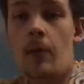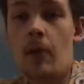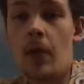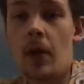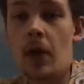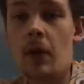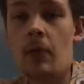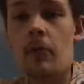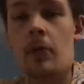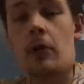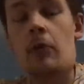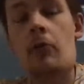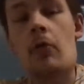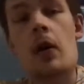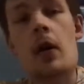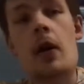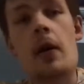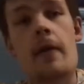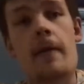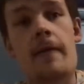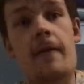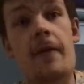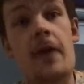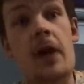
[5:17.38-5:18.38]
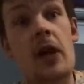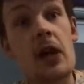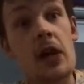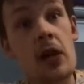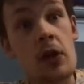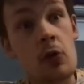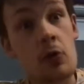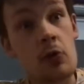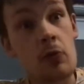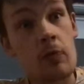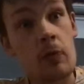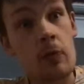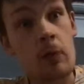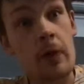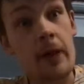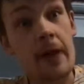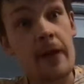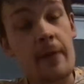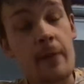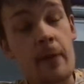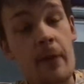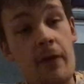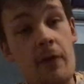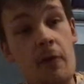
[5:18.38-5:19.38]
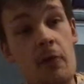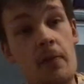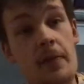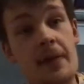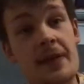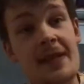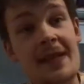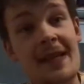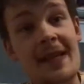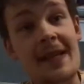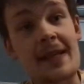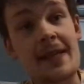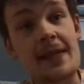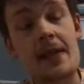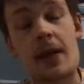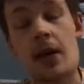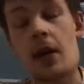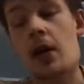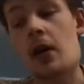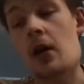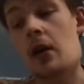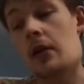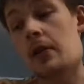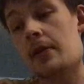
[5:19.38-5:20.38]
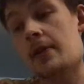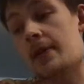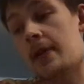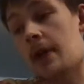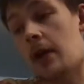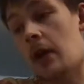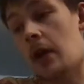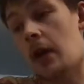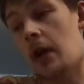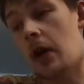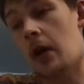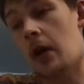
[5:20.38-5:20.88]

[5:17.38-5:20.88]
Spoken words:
Motherwell, very good away performance against Hearts.